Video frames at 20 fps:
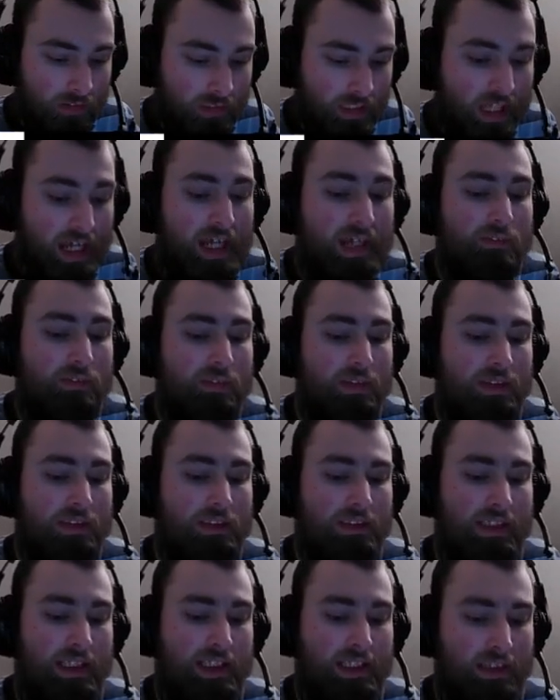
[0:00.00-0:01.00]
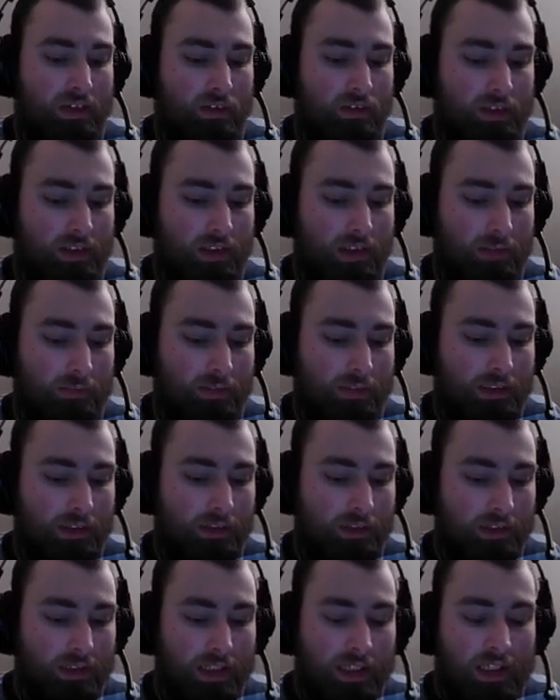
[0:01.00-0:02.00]
at ringside on commentary,
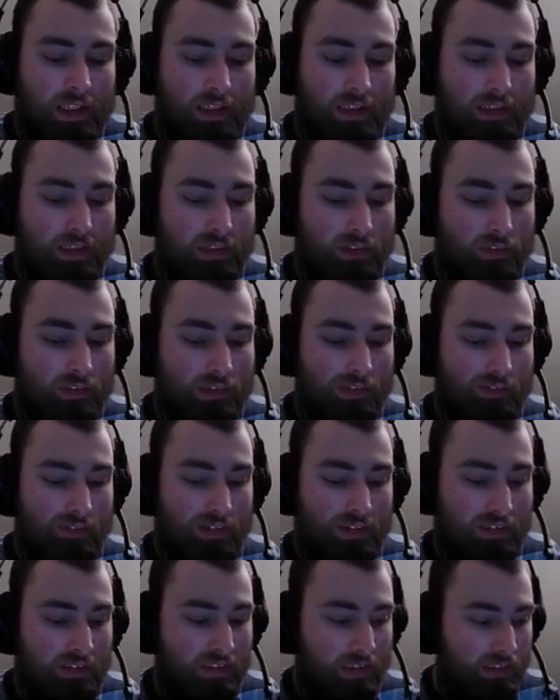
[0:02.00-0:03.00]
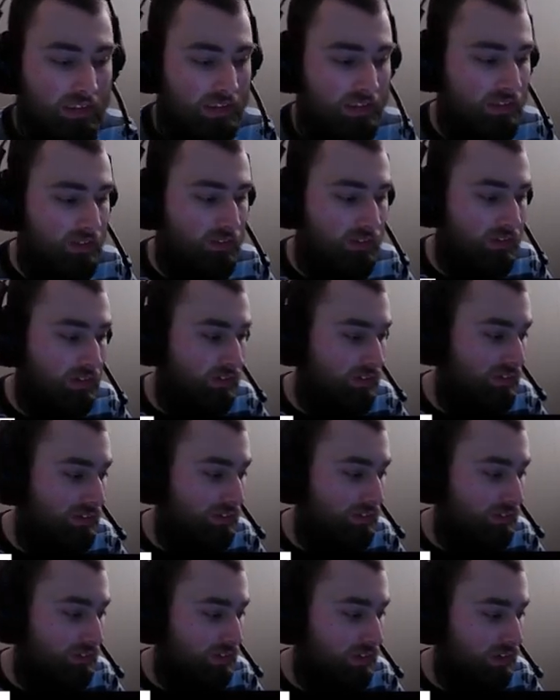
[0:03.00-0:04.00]
you knew some shenanigans was going to
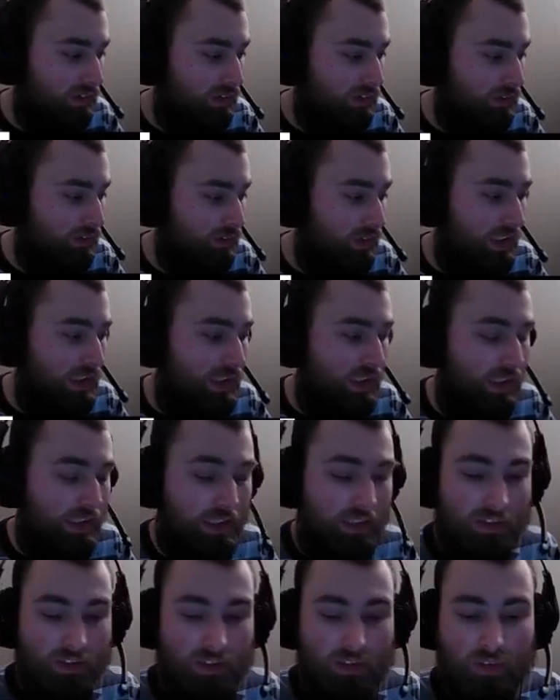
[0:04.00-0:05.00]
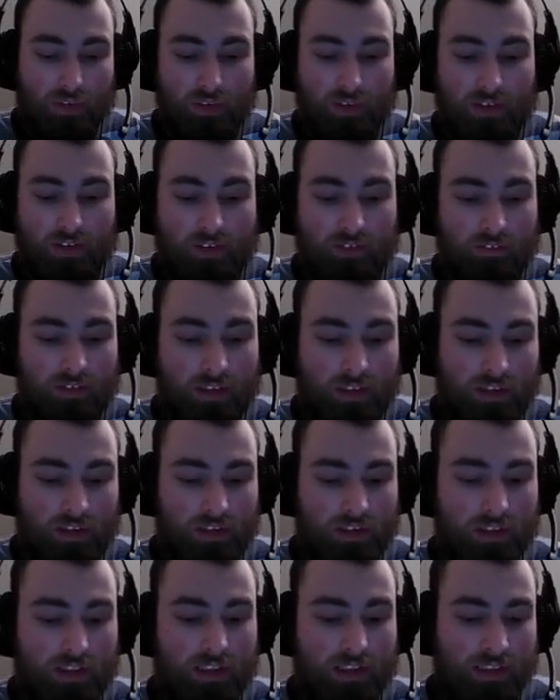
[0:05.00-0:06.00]
ensue, and sure enough,
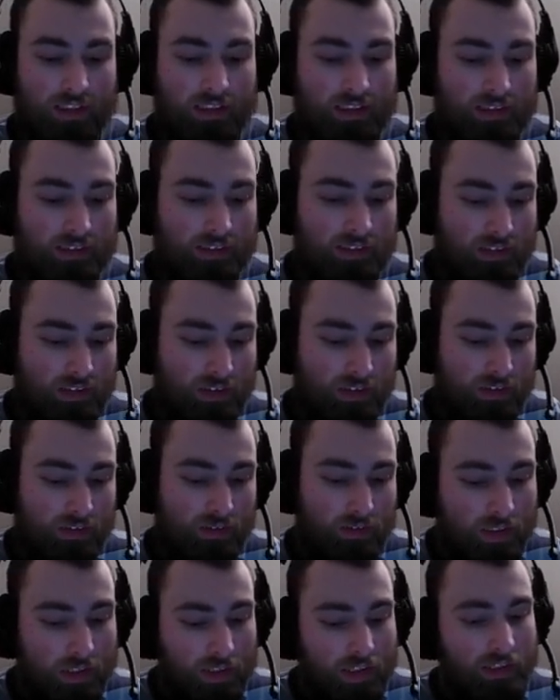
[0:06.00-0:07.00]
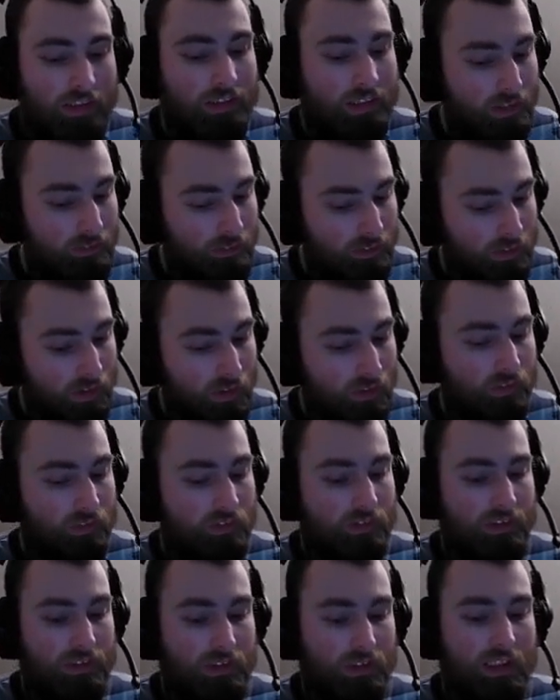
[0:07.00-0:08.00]
shenanigans ensued. Kevin
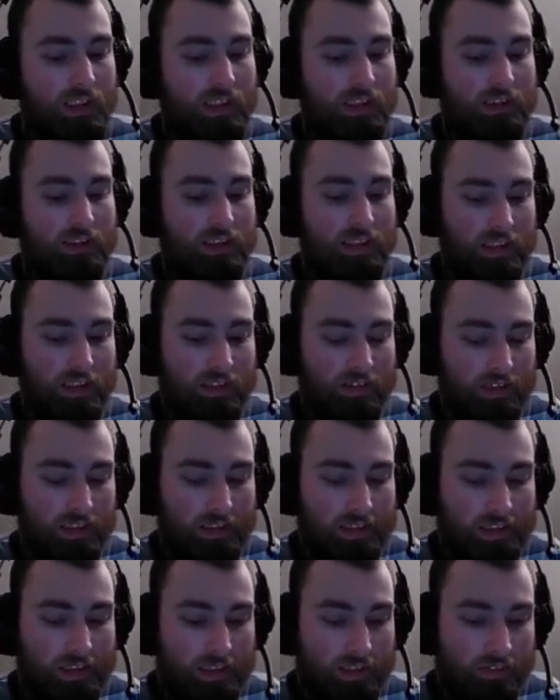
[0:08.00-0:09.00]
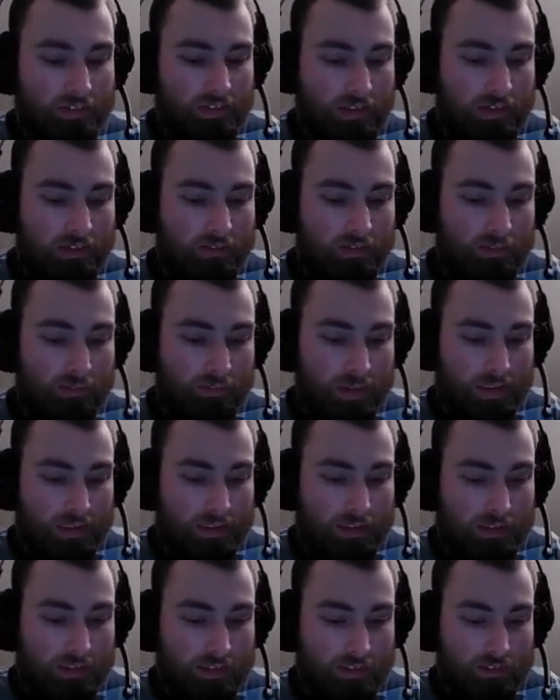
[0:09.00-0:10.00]
Owens guy laid out when
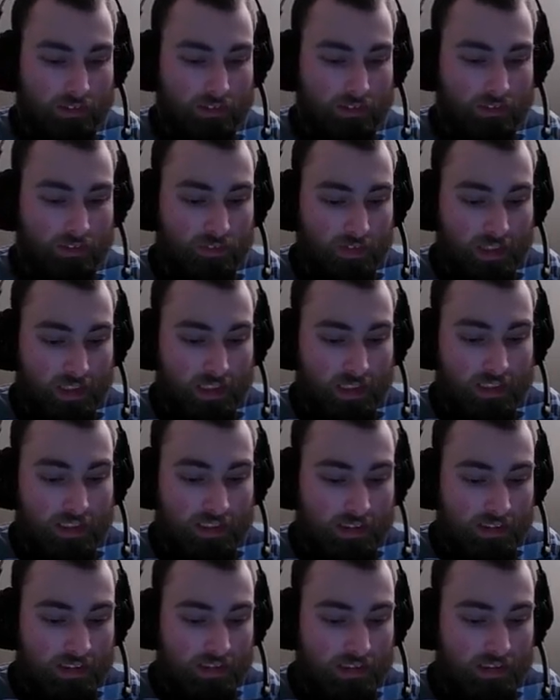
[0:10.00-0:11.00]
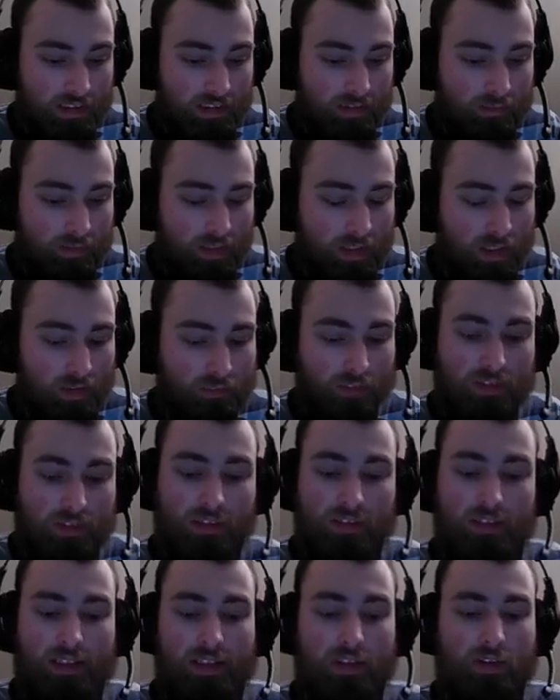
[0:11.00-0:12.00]
McIntyre threw Knight into him, which
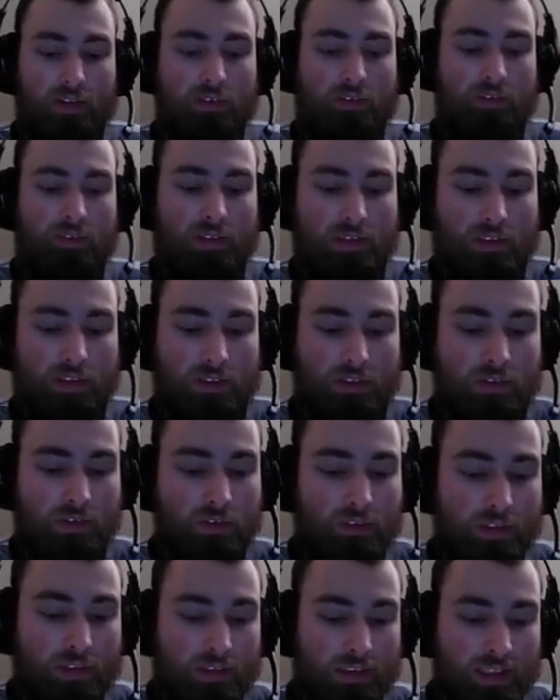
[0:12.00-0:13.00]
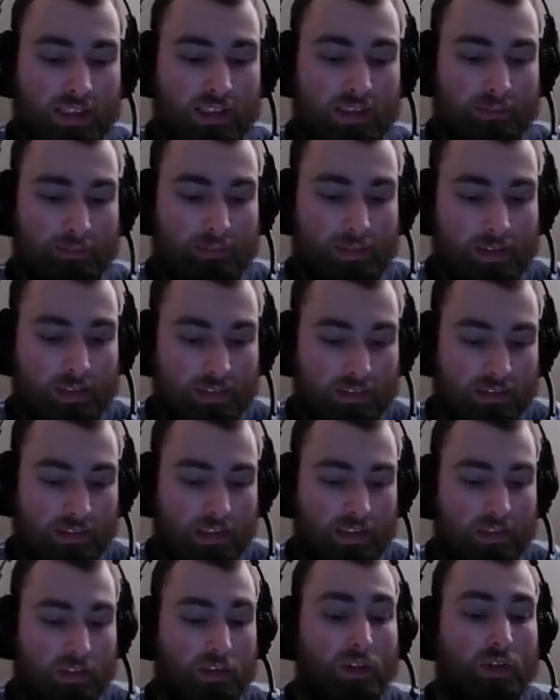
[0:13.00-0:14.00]
led Owens to attack McIntyre,
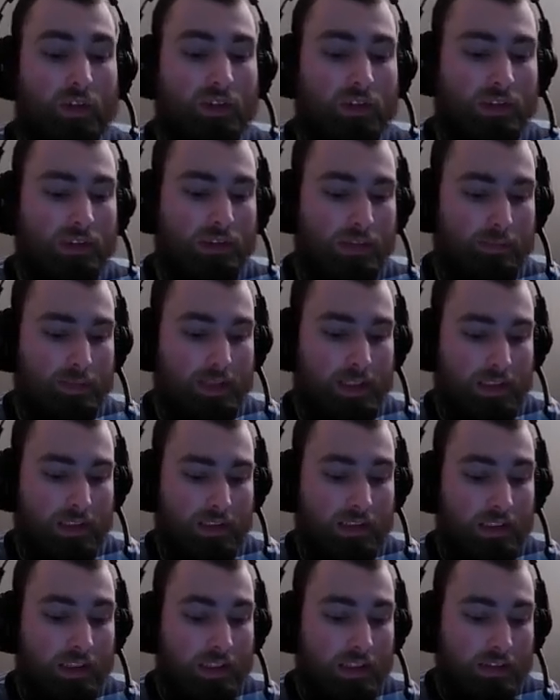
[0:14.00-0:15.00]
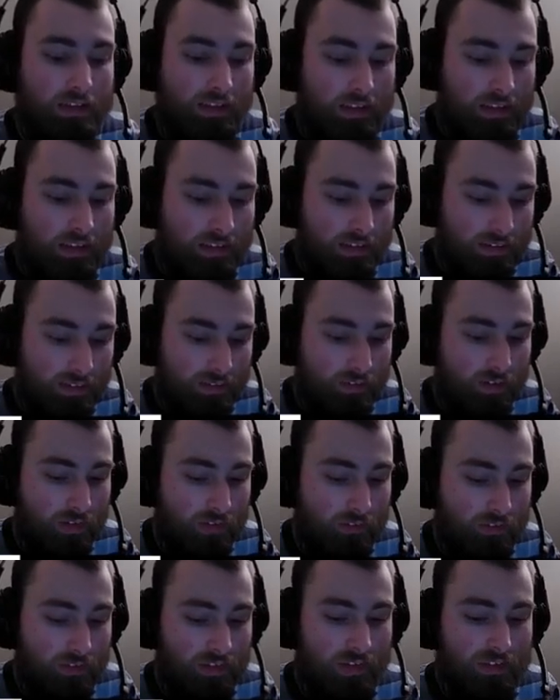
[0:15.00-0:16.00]
causing the match to end in a
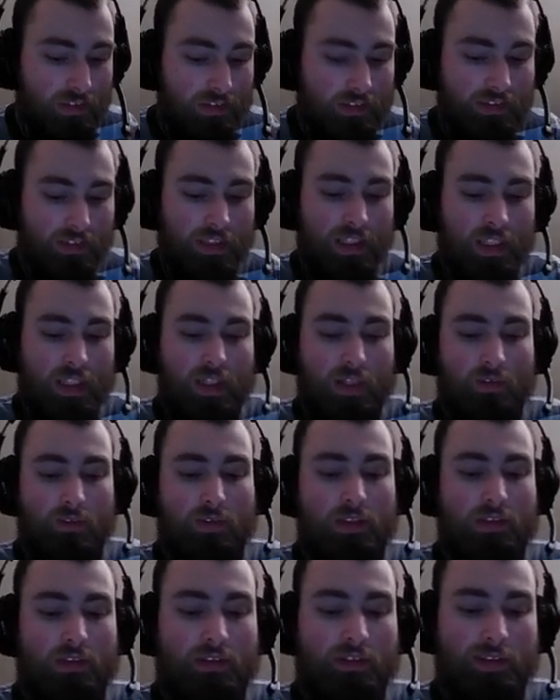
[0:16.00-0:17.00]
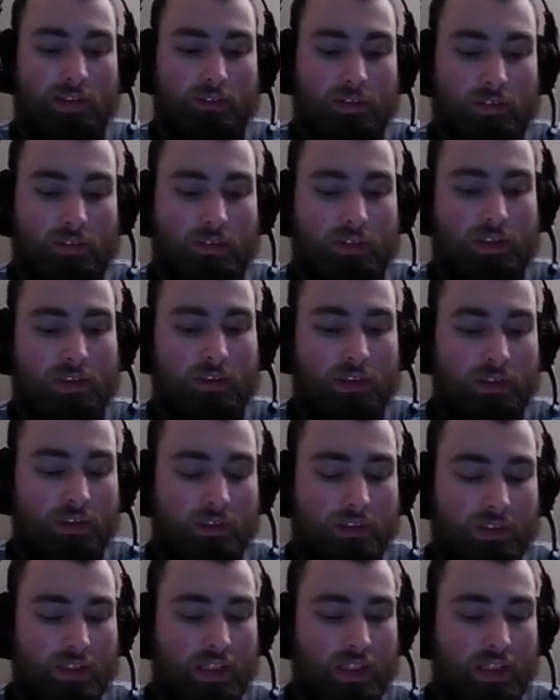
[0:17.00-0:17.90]
disqualification, which, let's be real here,